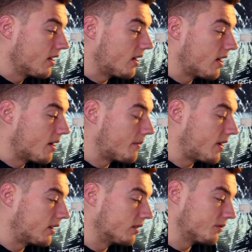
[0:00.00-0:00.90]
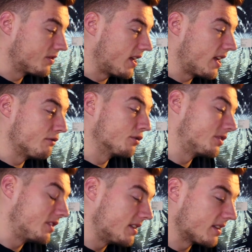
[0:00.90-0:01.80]
I'd love to hear all the
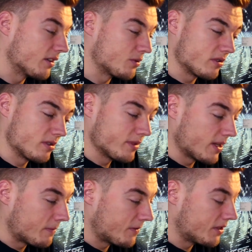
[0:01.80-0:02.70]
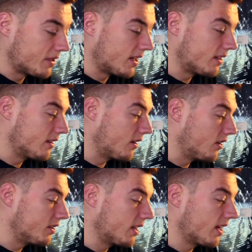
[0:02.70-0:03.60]
details. What's the plan for the day?
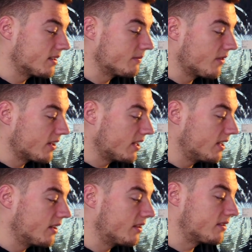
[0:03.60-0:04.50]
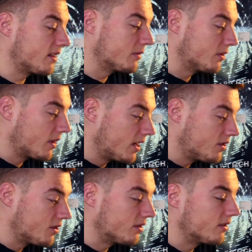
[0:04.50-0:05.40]
Are you getting ready at the same
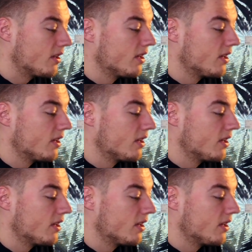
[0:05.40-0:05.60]
location?